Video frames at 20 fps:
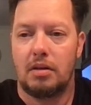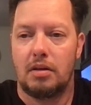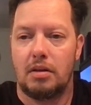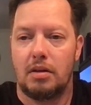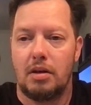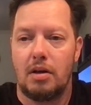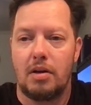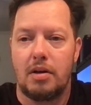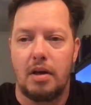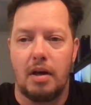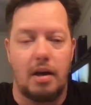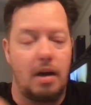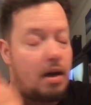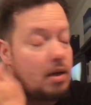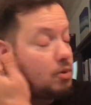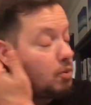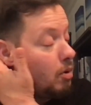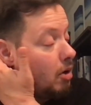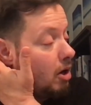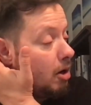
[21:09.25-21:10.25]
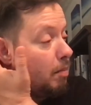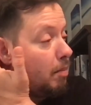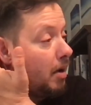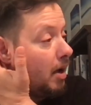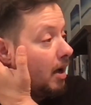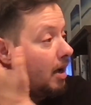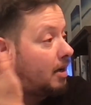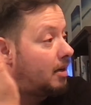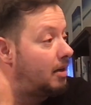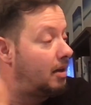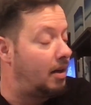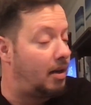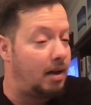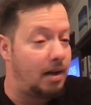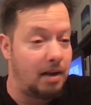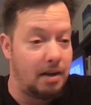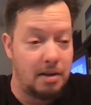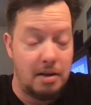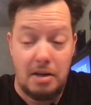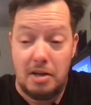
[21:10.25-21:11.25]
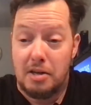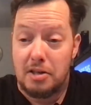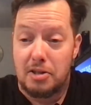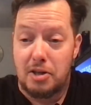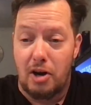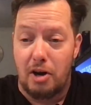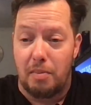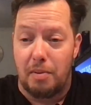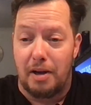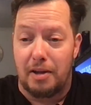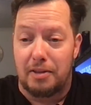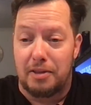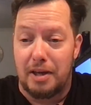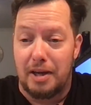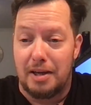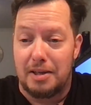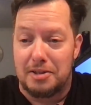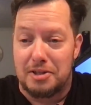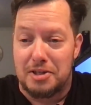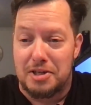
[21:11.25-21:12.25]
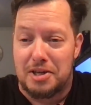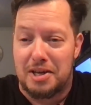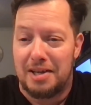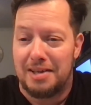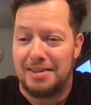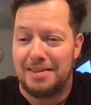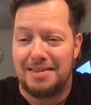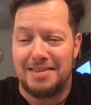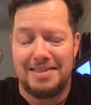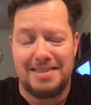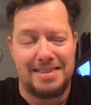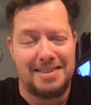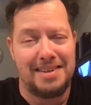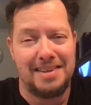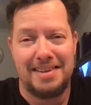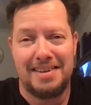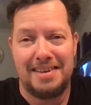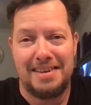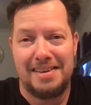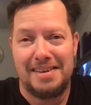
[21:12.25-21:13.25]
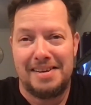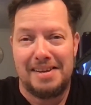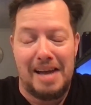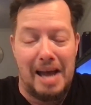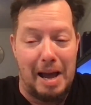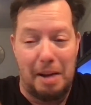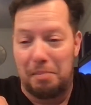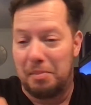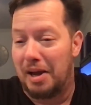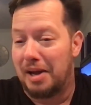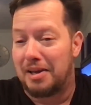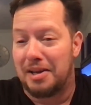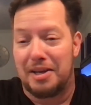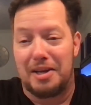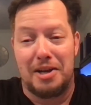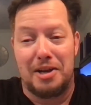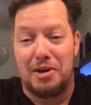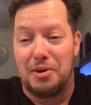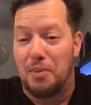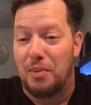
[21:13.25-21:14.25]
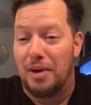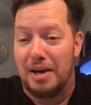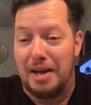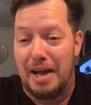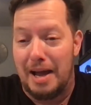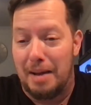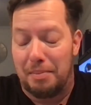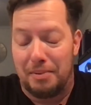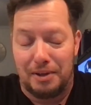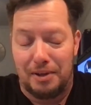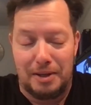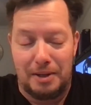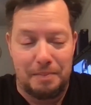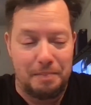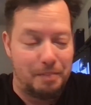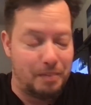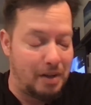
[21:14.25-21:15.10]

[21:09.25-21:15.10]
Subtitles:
Okay, guys, we are back. Sorry about that. Just I'm not going to get into what happened there.